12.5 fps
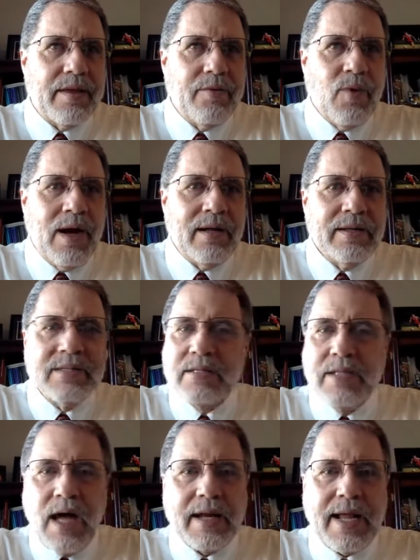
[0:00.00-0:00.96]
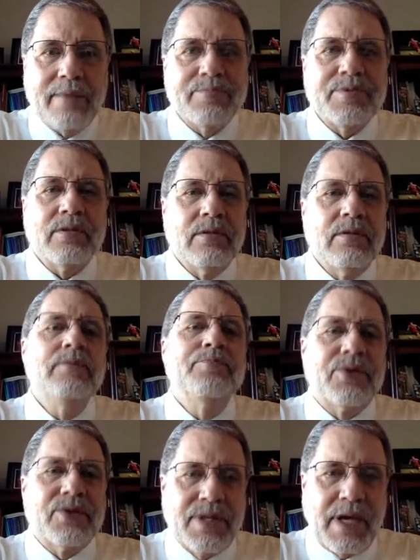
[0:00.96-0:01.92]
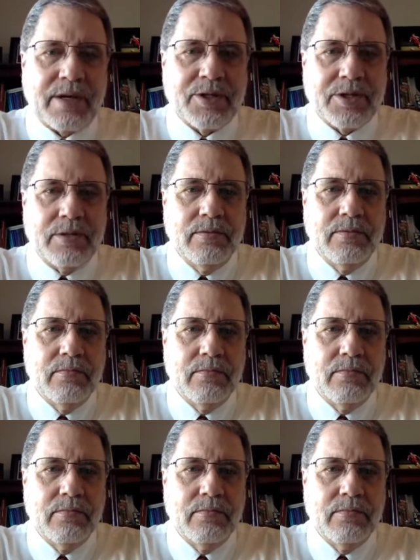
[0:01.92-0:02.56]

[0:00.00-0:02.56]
while it's not absolute protection,